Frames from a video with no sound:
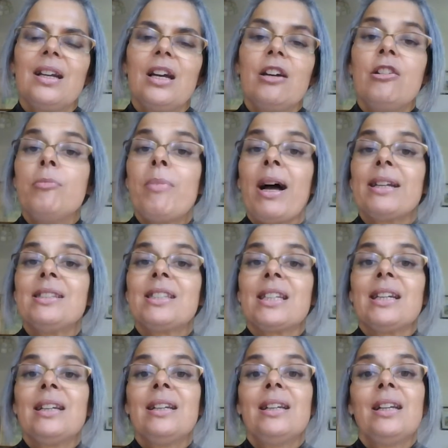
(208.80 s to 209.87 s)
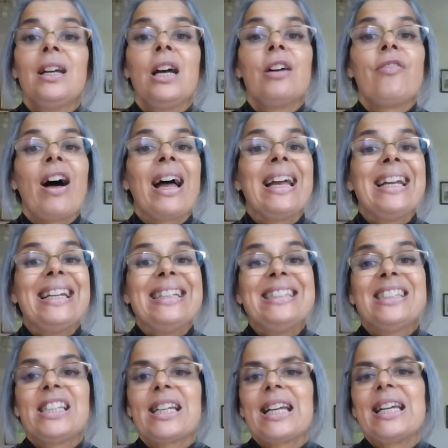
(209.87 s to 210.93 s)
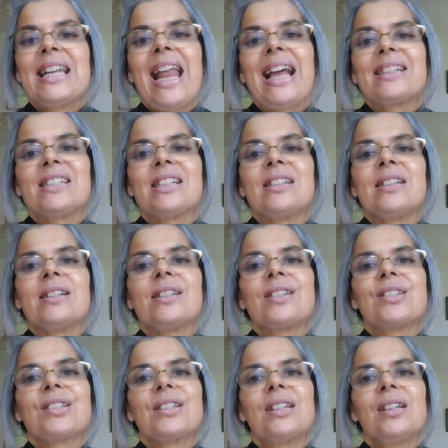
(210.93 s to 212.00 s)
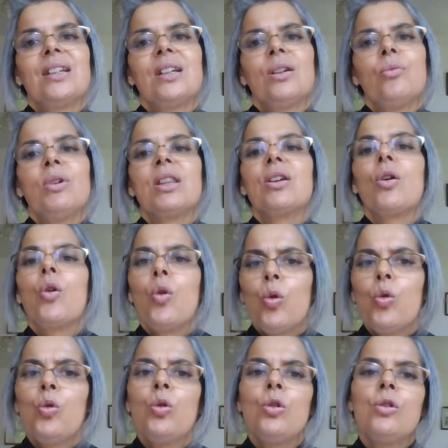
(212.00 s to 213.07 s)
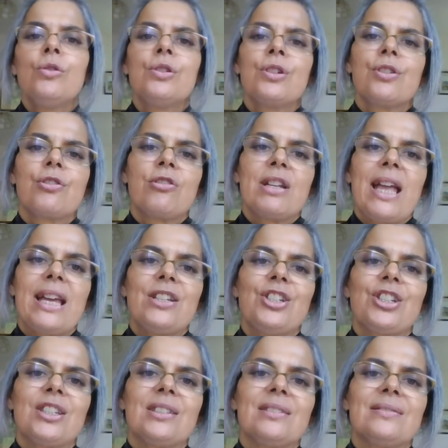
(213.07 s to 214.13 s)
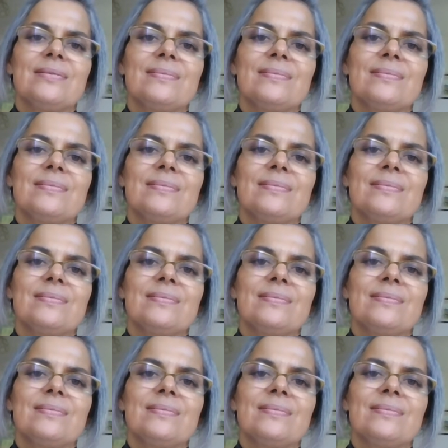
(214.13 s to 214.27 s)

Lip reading: A reminder of our interconnectedness with all creation.